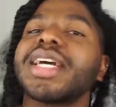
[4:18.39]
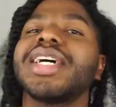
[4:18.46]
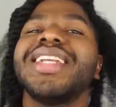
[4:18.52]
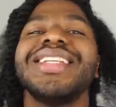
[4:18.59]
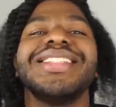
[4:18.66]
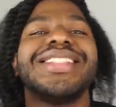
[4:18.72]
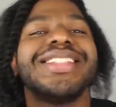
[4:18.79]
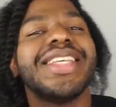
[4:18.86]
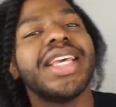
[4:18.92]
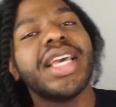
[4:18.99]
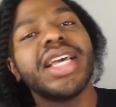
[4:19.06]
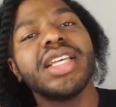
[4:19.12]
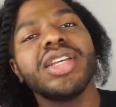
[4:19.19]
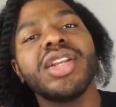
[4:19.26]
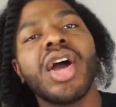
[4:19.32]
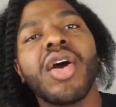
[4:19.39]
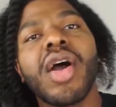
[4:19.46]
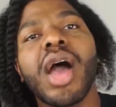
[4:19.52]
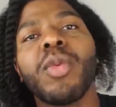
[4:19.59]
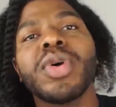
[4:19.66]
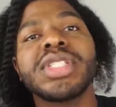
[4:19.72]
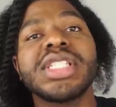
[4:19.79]
I couldn't see it, you know,
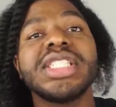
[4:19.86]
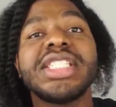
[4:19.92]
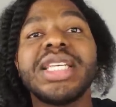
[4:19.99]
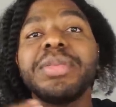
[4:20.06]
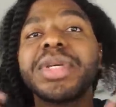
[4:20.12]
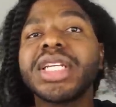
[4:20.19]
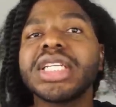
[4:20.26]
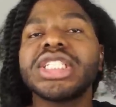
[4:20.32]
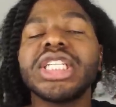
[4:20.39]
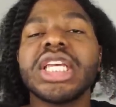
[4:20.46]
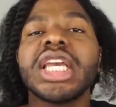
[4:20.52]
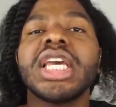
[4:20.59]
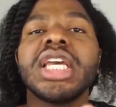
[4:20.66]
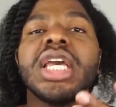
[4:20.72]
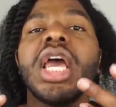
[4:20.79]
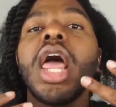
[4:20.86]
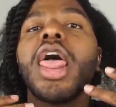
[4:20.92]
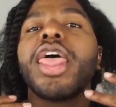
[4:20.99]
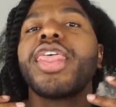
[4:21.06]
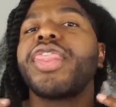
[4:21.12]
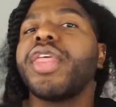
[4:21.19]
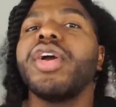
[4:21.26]
I wasn't deep conditioning it
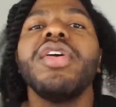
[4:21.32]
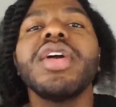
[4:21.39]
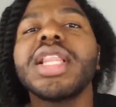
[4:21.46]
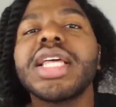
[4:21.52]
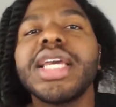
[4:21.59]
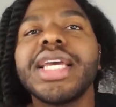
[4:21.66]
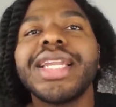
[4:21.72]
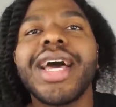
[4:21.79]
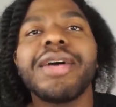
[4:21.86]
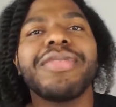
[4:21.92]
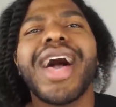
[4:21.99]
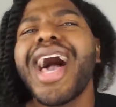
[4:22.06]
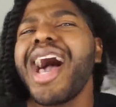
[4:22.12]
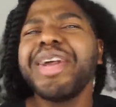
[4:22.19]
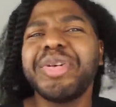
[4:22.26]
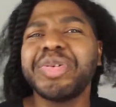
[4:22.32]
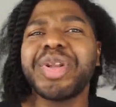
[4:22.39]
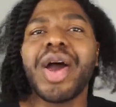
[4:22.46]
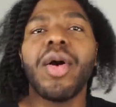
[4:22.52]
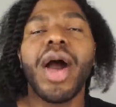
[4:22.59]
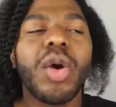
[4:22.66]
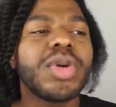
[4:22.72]
thoroughly enough. I don't
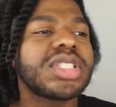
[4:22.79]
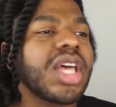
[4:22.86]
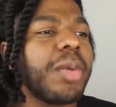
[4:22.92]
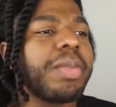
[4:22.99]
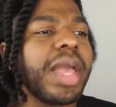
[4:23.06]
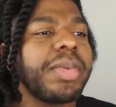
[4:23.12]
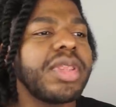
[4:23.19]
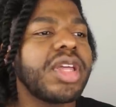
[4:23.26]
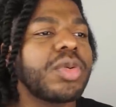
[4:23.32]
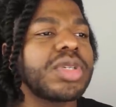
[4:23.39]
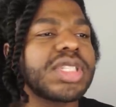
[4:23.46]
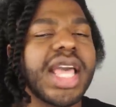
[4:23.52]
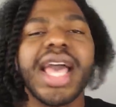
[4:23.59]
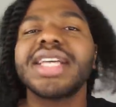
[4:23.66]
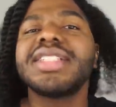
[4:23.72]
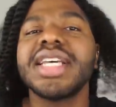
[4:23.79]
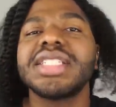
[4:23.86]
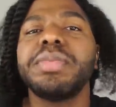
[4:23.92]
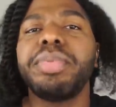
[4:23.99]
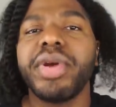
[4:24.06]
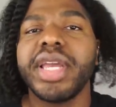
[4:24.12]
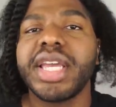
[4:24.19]
know. I always thought maybe there was
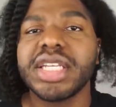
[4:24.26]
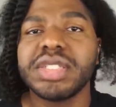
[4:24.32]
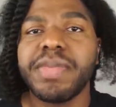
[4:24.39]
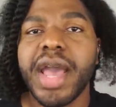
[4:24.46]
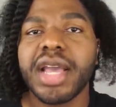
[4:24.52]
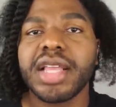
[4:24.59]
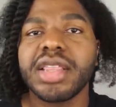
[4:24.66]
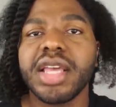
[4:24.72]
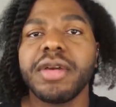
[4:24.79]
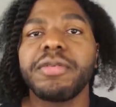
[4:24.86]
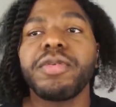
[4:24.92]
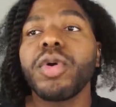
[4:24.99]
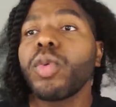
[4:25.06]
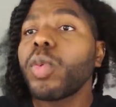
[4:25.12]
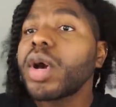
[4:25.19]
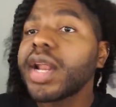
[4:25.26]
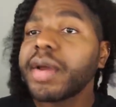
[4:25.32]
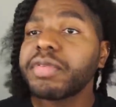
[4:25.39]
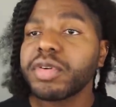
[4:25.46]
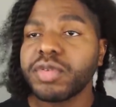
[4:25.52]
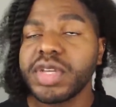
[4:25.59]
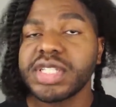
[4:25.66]
excess breakage back there for
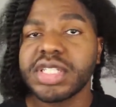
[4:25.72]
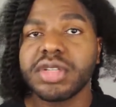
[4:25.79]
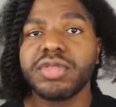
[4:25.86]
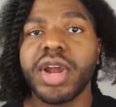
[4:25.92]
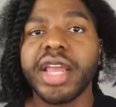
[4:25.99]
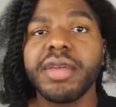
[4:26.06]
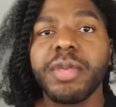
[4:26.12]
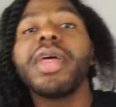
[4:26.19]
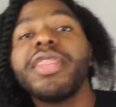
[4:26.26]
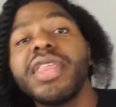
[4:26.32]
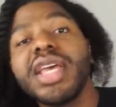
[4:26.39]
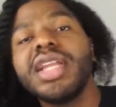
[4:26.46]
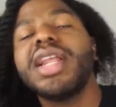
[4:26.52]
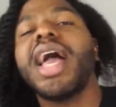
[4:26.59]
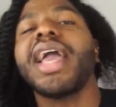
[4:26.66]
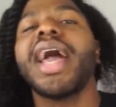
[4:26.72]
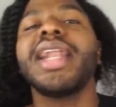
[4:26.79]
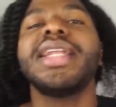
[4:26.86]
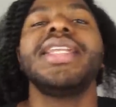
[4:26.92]
whatever reason, right? But then I got